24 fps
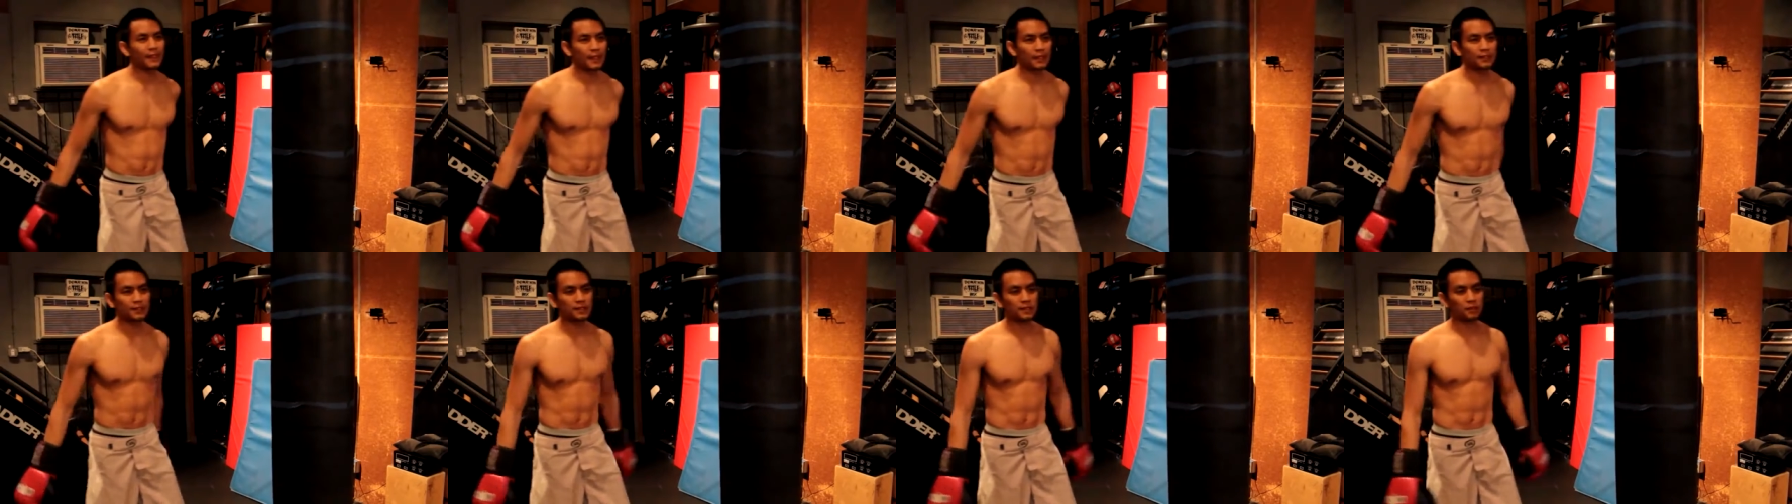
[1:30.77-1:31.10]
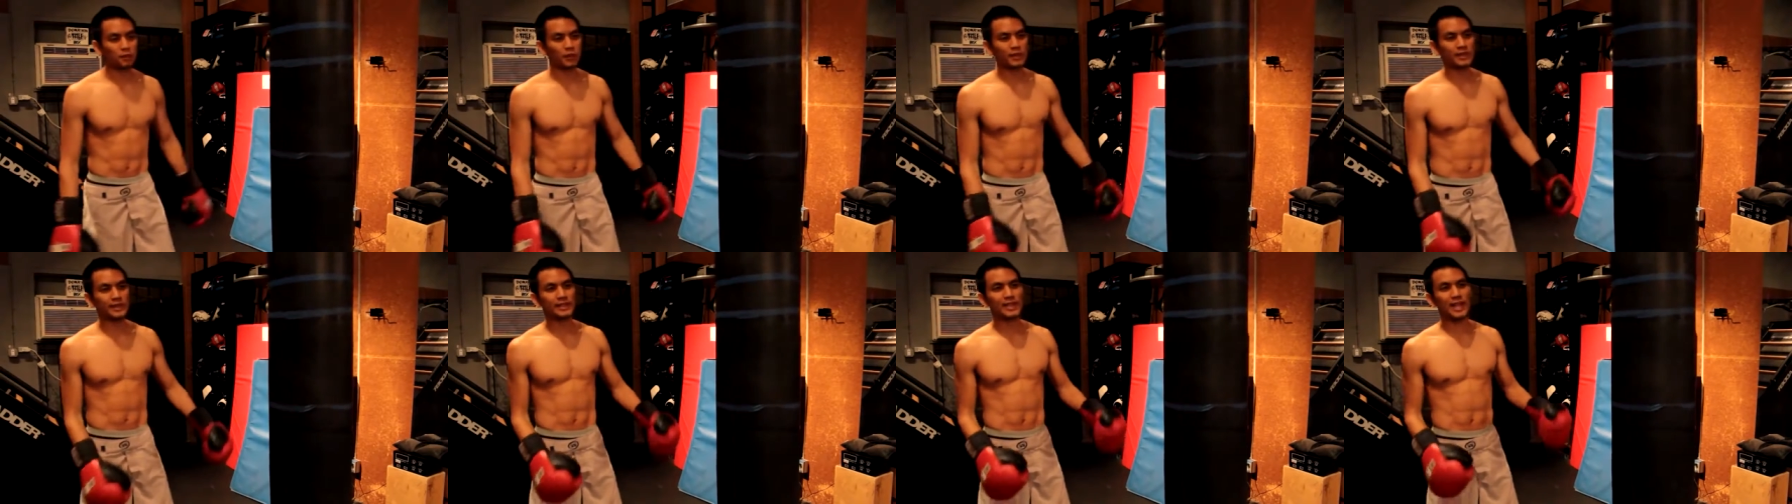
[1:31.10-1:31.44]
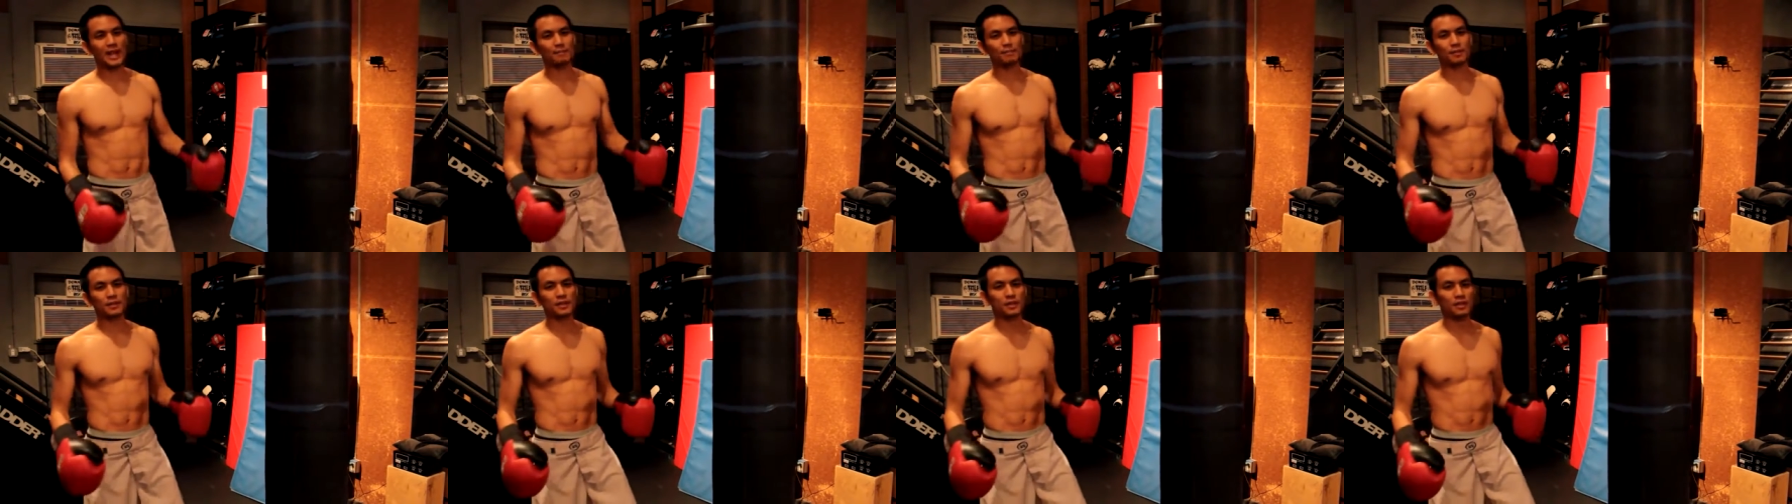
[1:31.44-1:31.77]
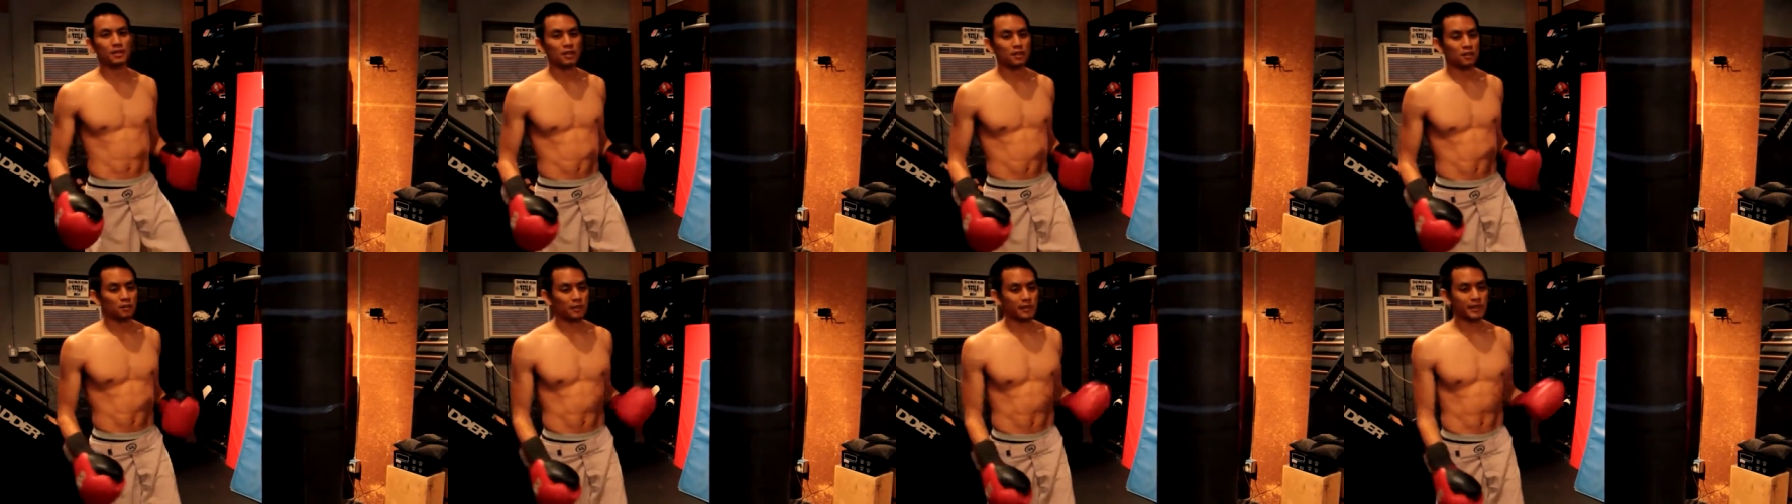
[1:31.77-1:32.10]
into three
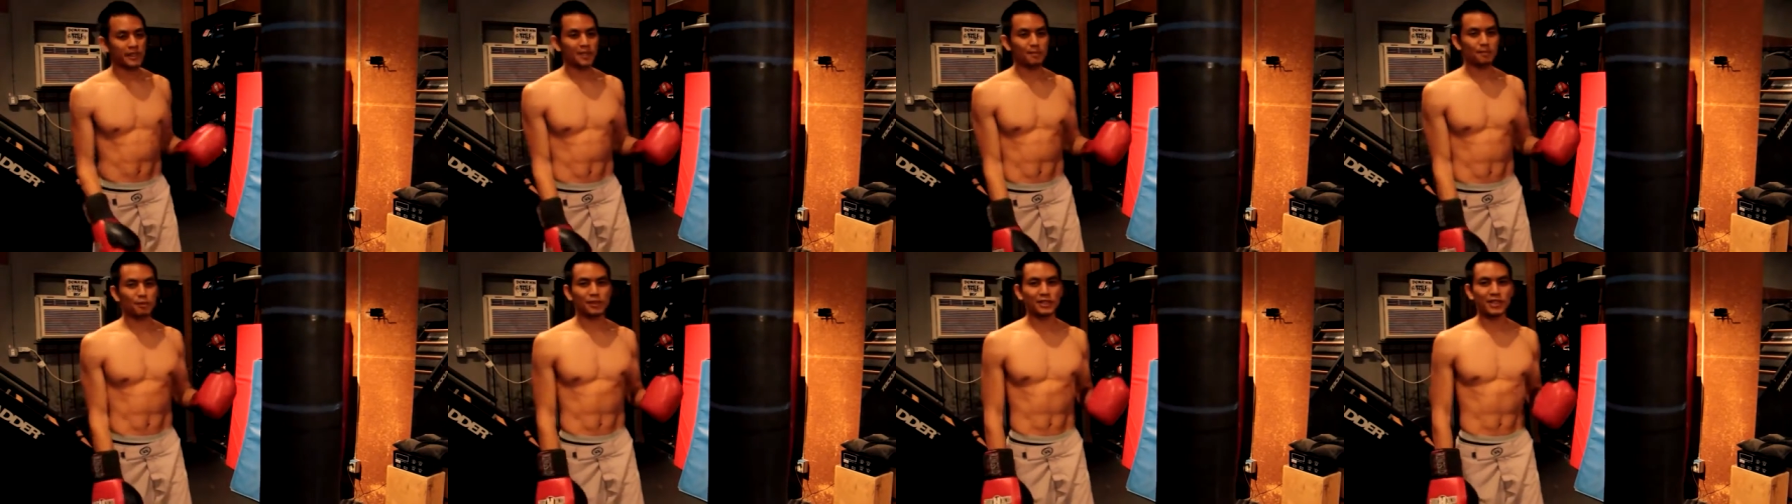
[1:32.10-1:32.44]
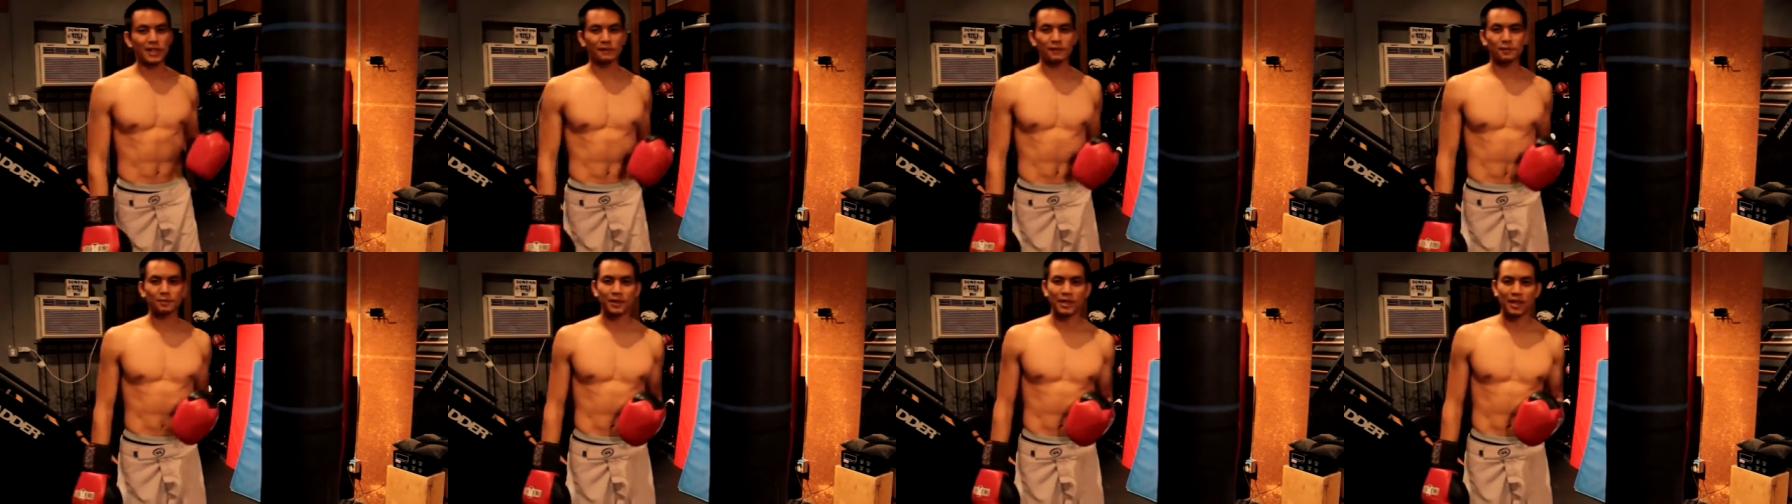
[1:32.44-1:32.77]
simple steps